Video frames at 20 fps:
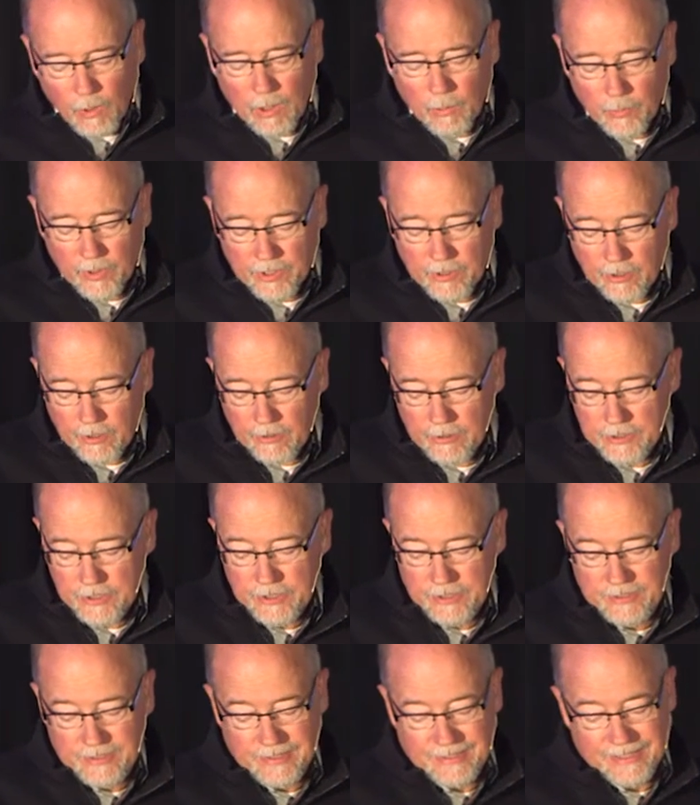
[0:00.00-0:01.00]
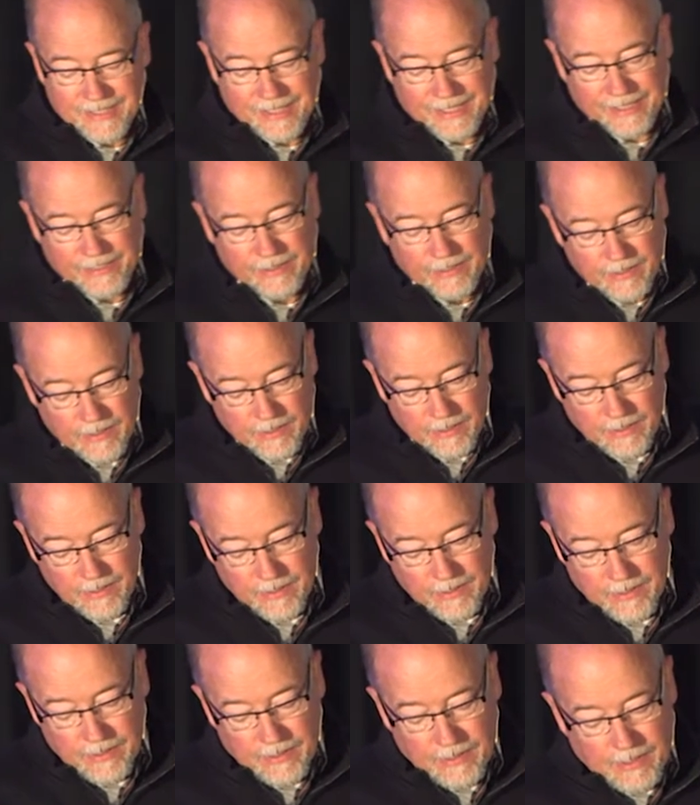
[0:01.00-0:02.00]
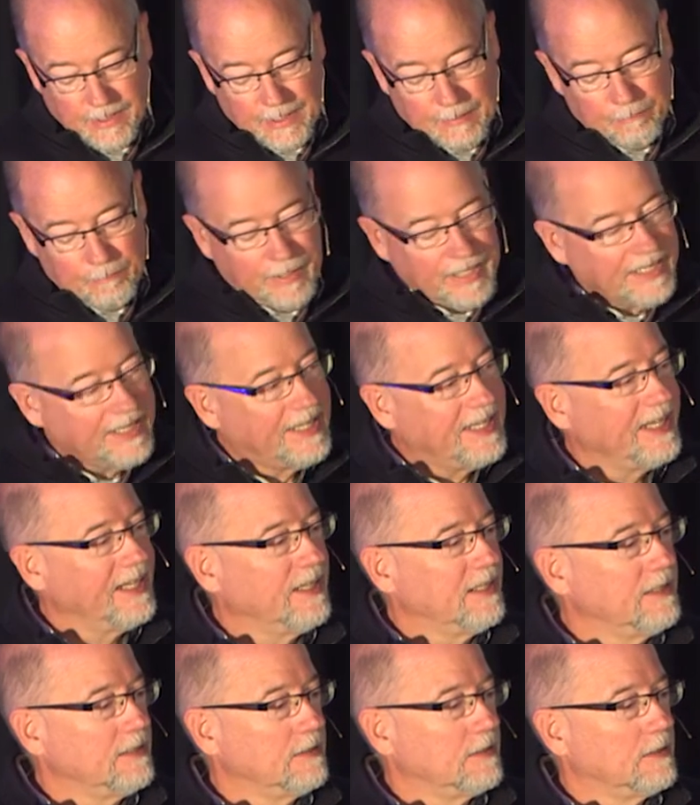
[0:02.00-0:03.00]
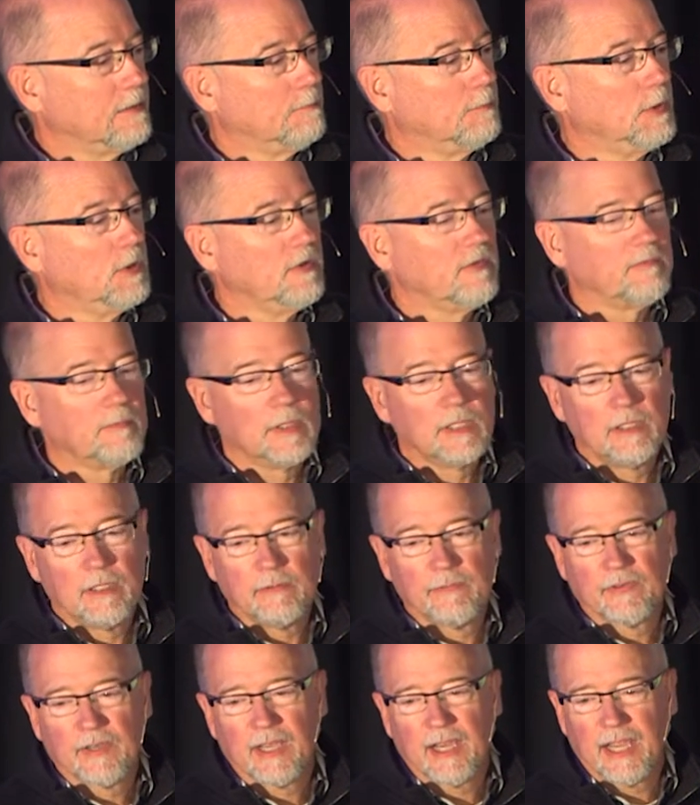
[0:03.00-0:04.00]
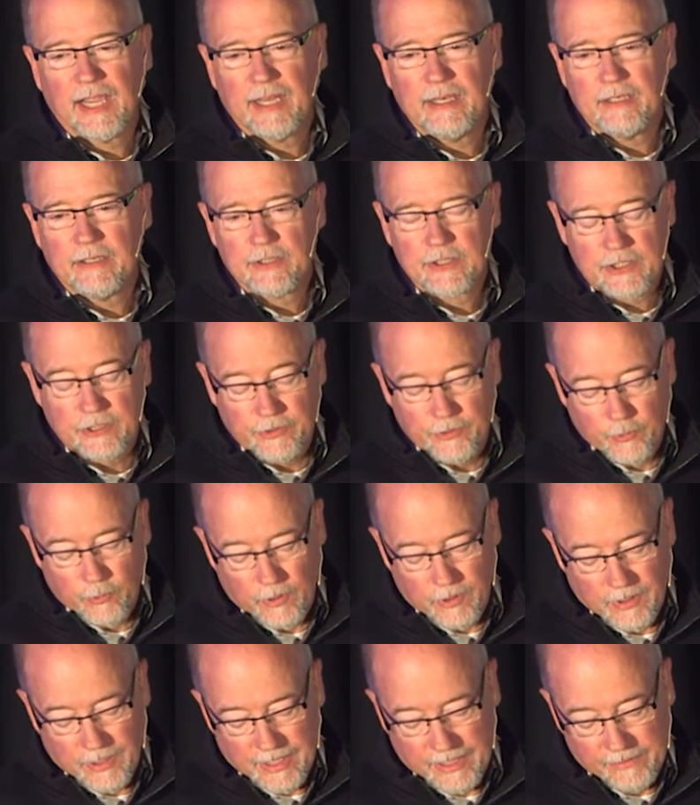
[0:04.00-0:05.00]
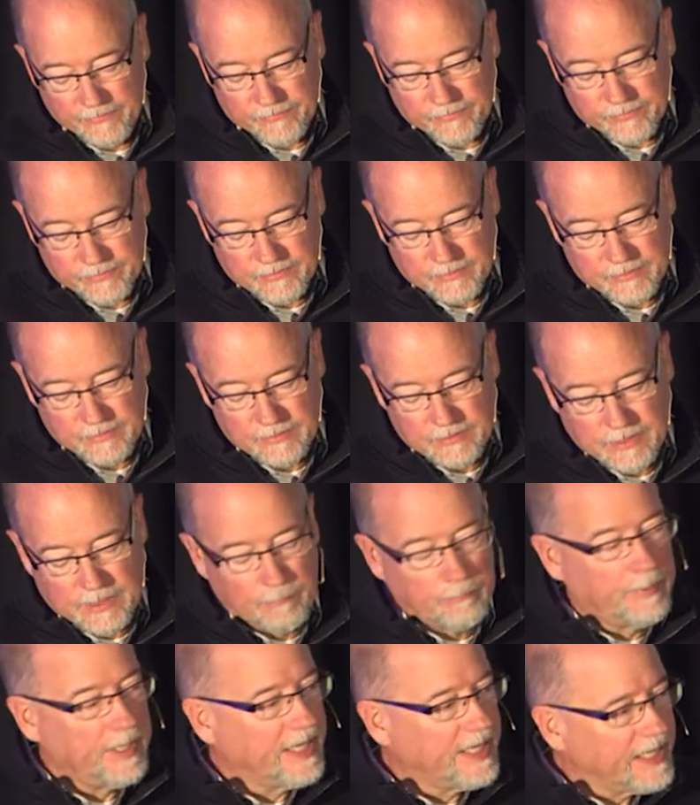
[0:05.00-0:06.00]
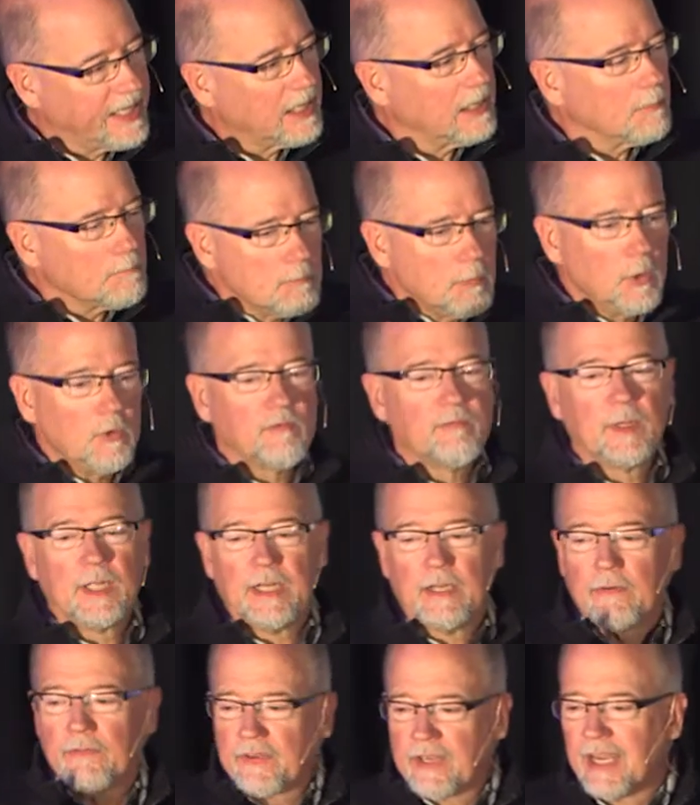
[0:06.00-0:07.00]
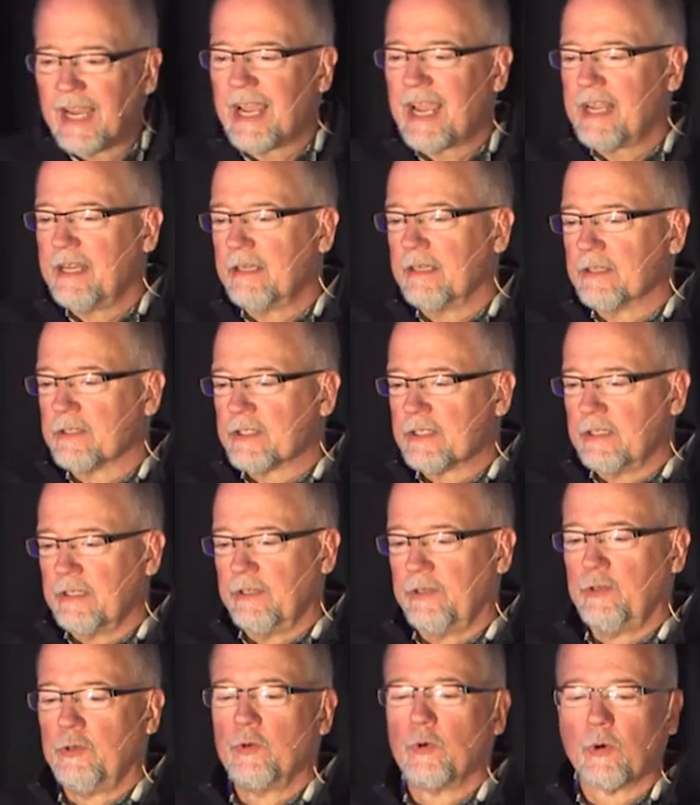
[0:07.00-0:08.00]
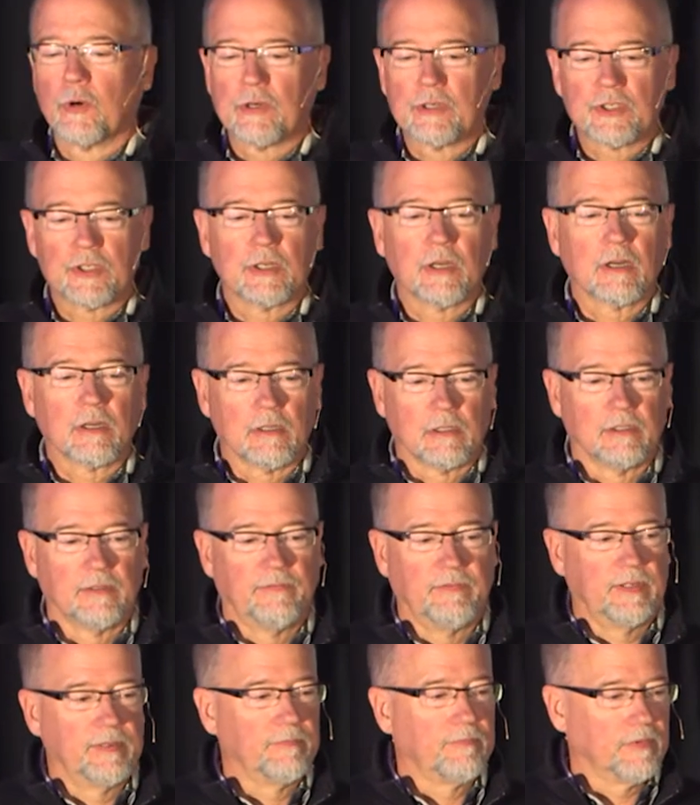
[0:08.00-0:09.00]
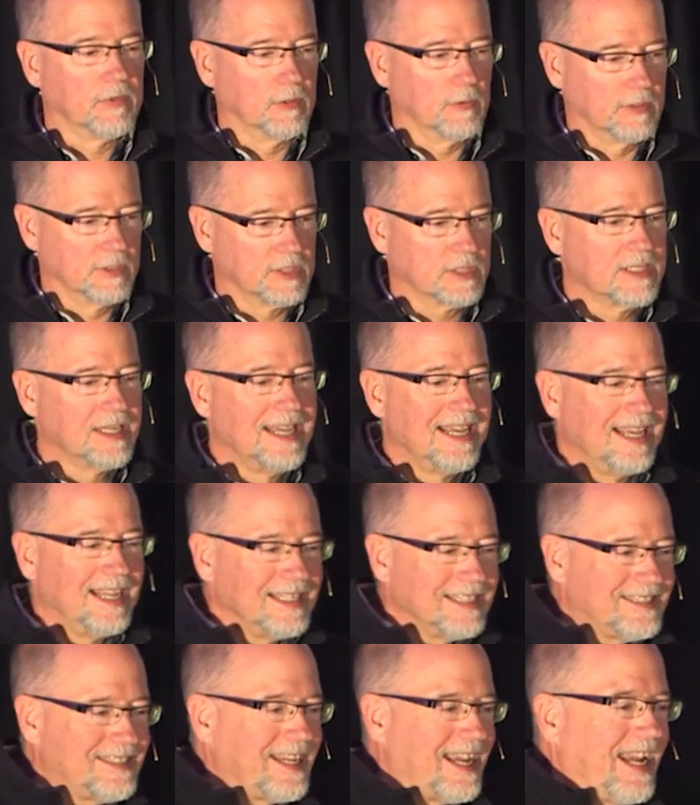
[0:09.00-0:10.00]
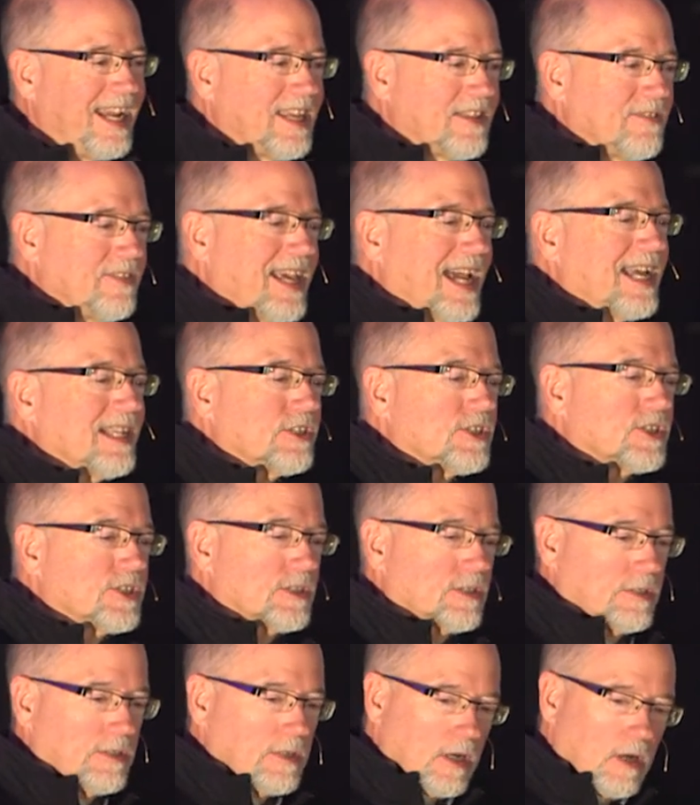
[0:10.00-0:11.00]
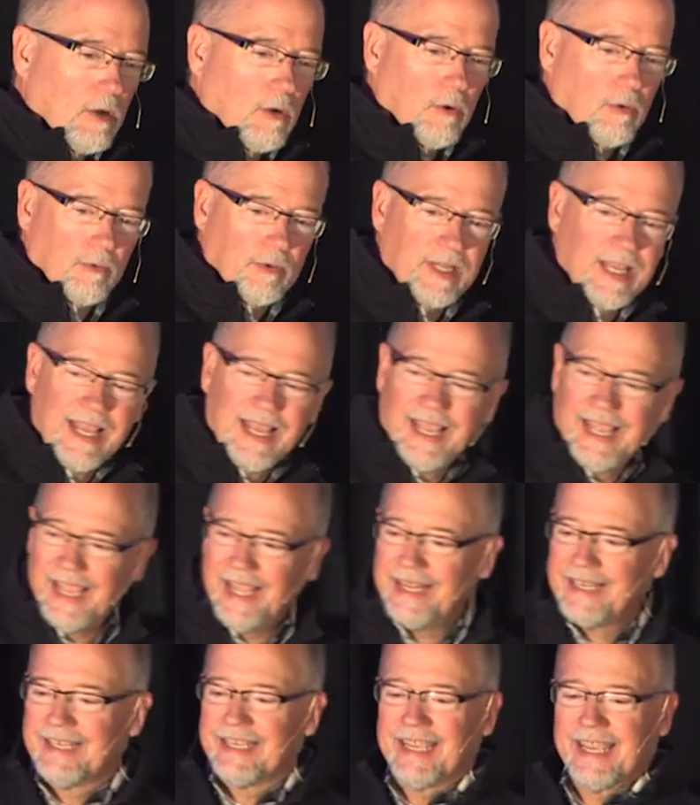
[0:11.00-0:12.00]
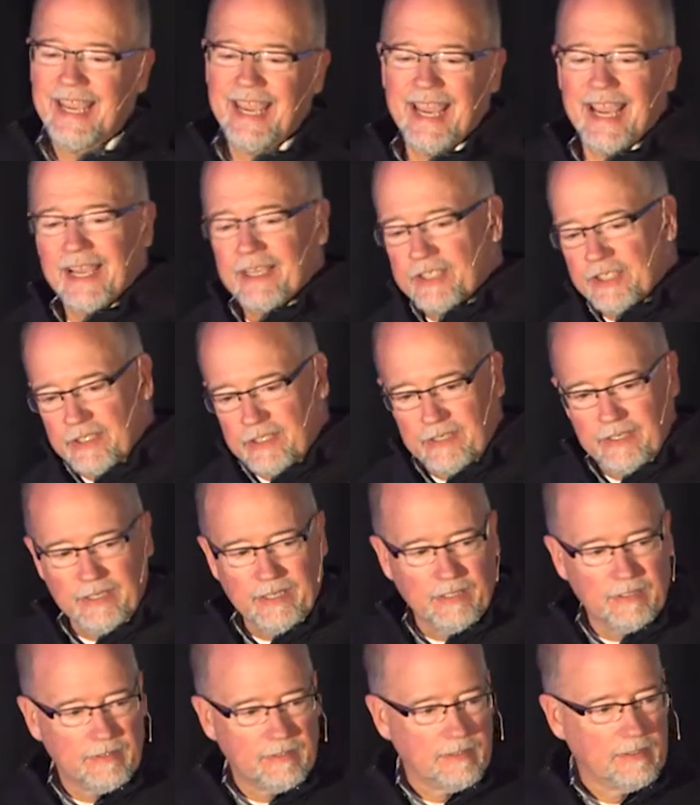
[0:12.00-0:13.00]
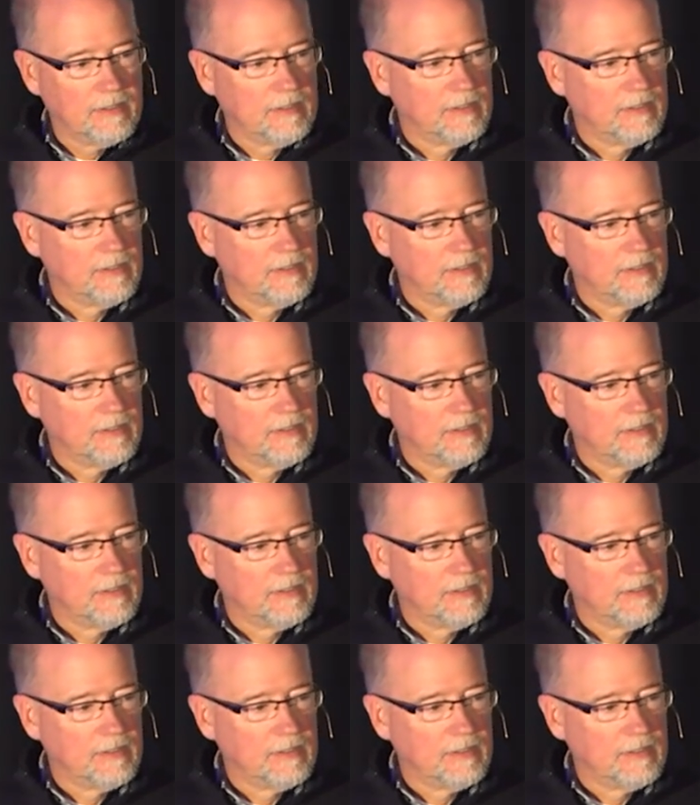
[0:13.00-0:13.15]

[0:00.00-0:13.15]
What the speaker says: to encourage you today, begin a movement of kindness in your life. Begin a movement of kindness in your circle of influence. Take that stone and cast it